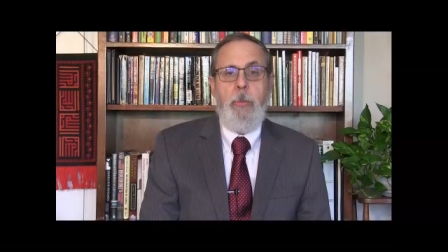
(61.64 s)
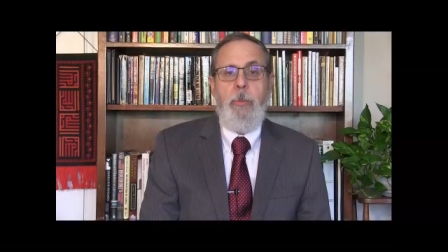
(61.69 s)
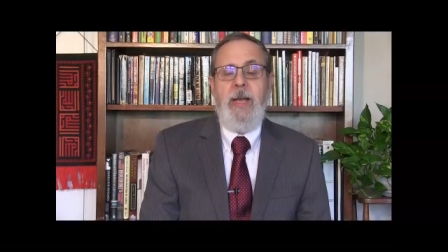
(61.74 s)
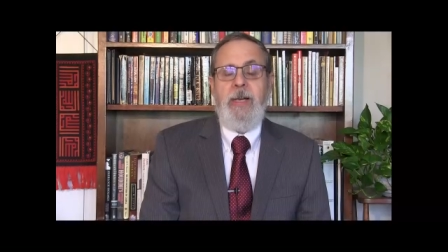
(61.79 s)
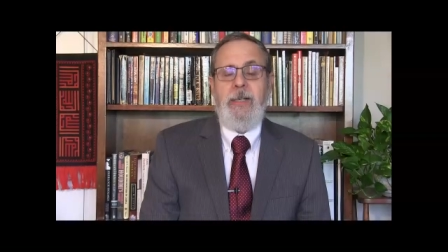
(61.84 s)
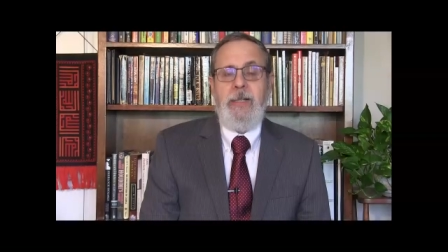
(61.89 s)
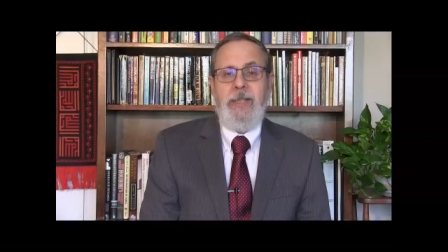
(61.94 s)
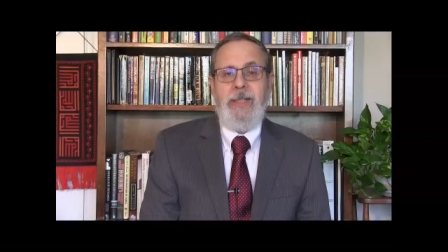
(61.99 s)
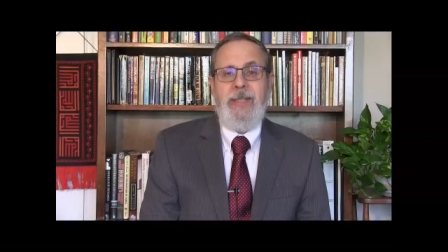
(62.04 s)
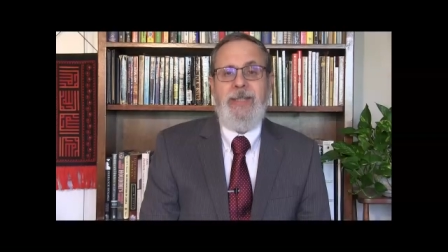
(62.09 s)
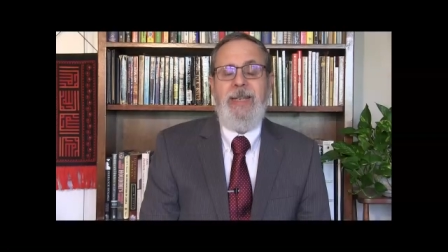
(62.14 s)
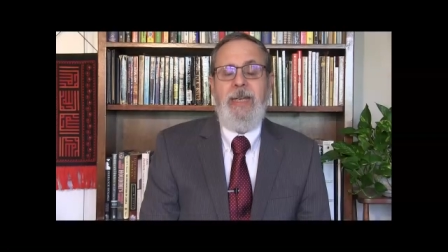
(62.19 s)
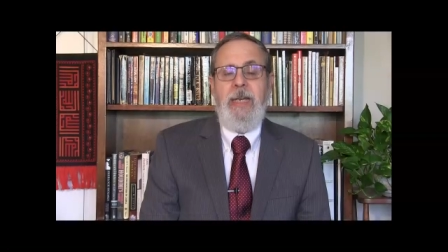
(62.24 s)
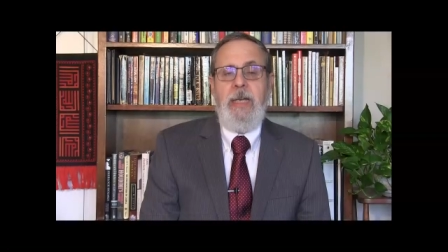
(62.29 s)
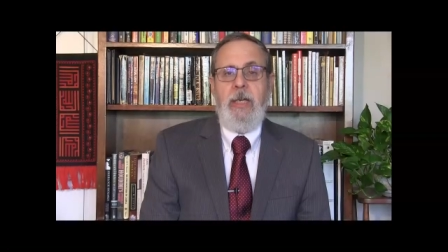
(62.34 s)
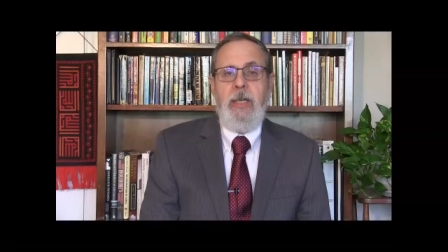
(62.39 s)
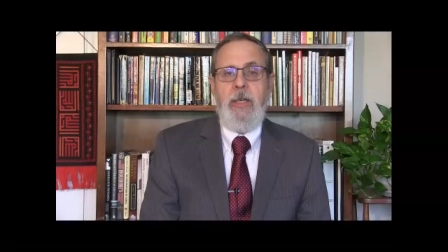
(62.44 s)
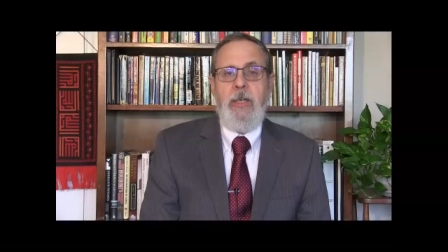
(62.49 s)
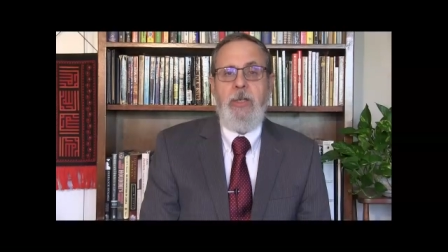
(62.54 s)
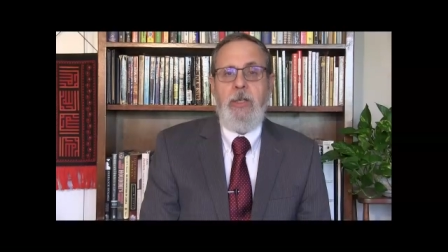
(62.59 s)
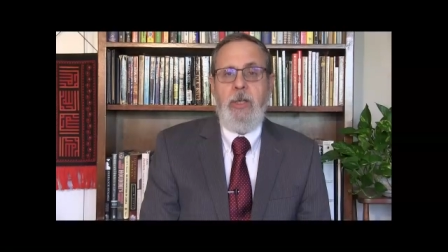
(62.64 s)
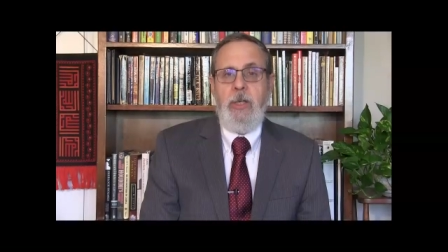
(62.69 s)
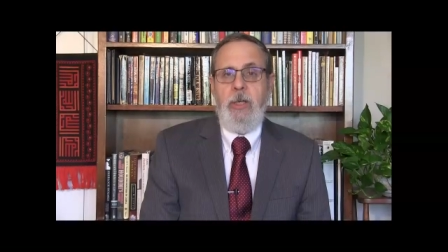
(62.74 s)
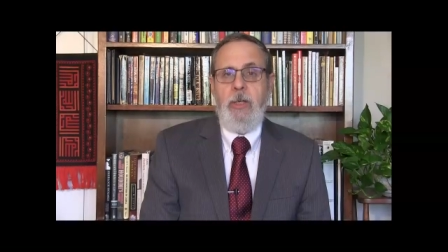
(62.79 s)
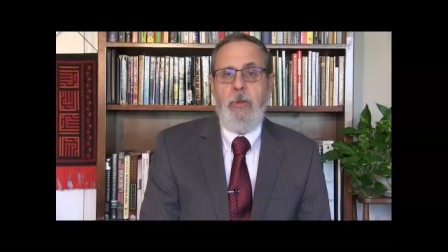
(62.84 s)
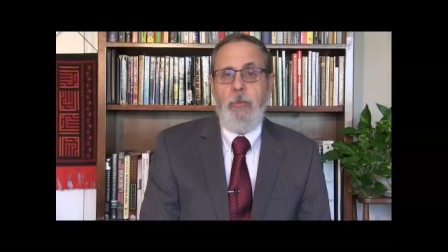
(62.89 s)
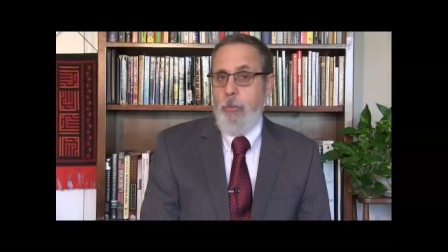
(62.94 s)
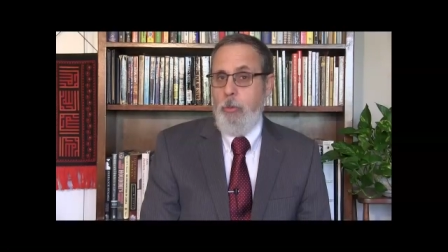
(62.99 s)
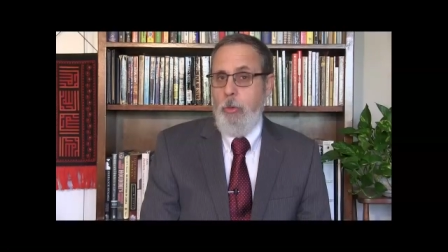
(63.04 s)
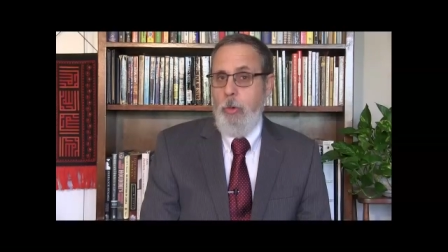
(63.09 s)
Palestinians
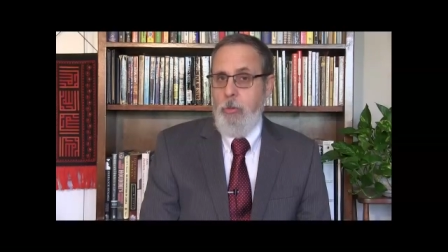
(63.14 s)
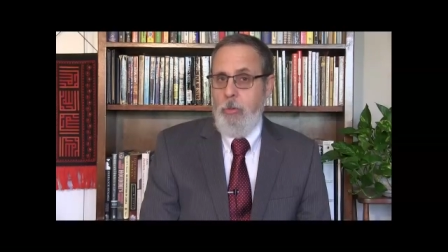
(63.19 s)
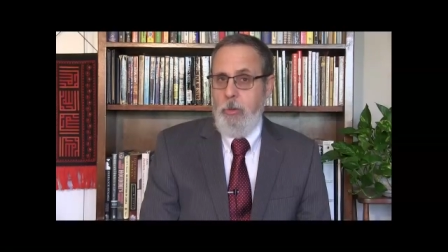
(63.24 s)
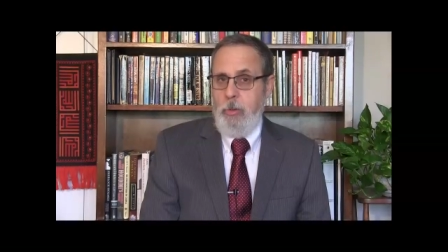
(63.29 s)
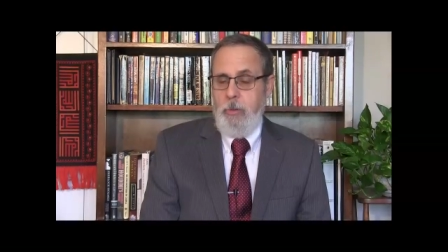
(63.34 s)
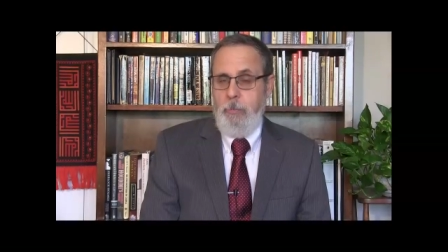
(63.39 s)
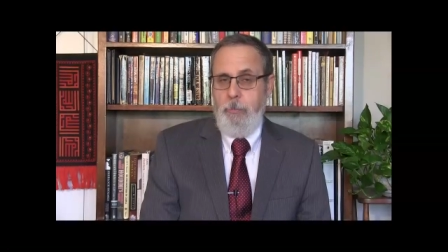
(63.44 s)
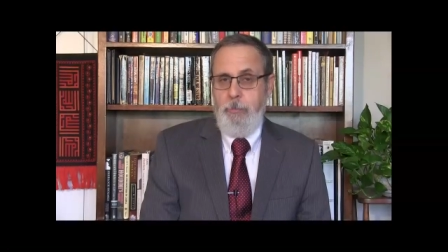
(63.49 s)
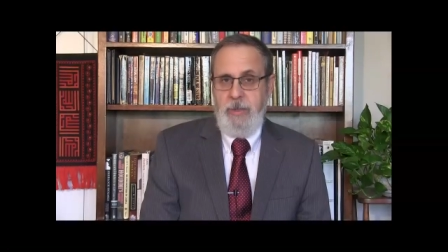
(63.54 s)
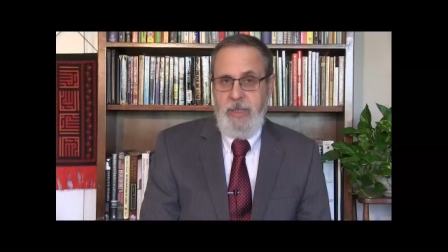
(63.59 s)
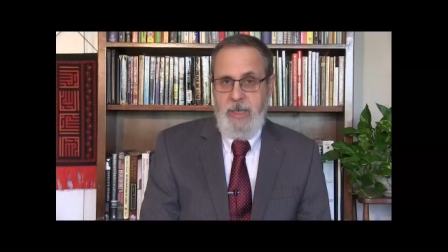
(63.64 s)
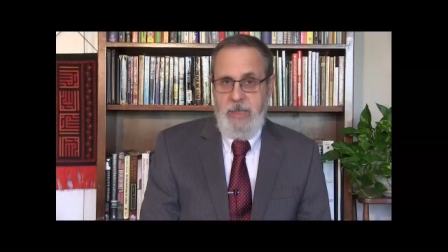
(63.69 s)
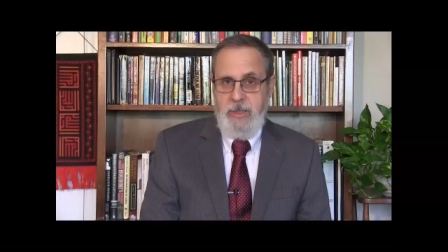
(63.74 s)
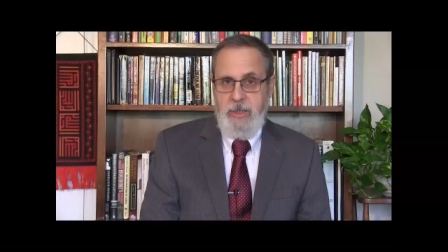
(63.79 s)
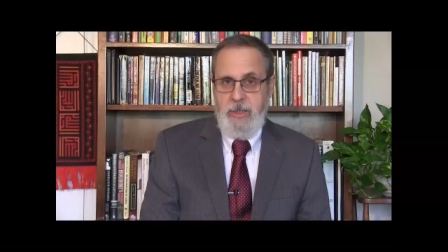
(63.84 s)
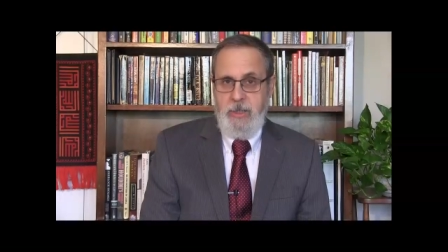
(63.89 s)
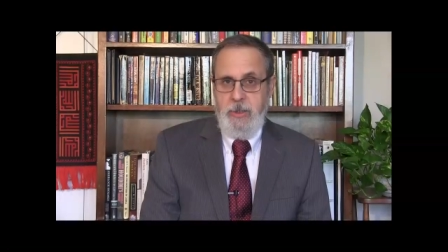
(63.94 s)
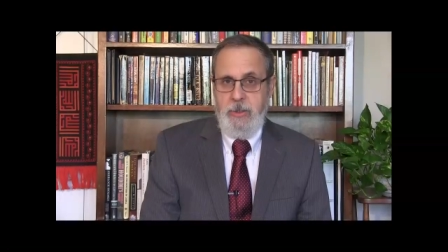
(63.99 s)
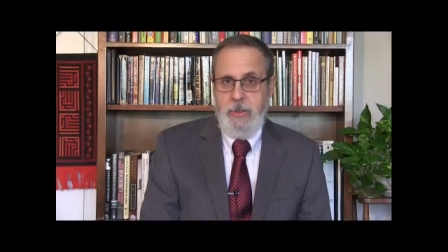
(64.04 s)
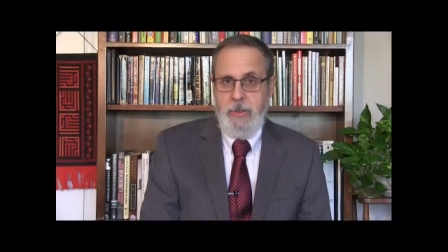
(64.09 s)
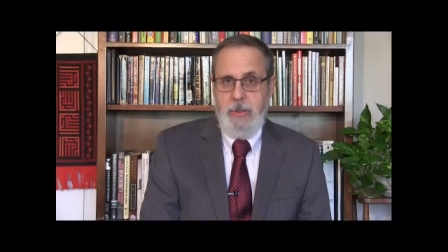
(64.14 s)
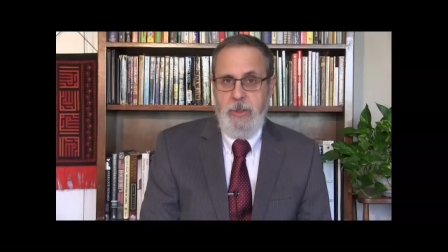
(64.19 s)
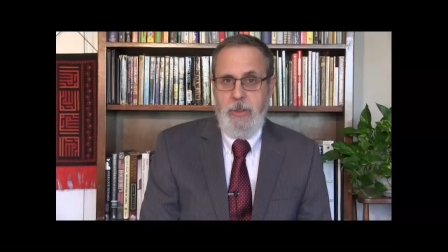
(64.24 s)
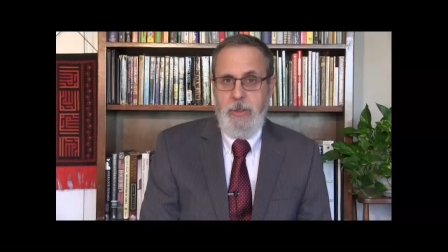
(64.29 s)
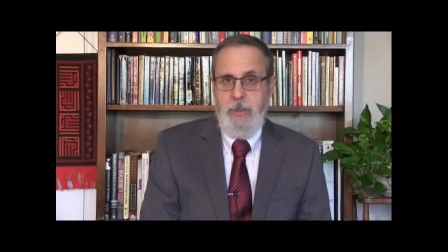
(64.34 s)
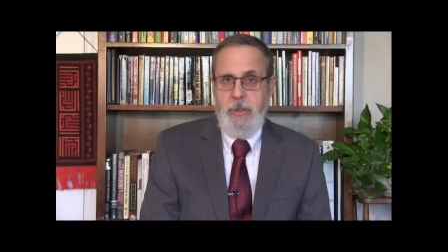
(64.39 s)
in rural places.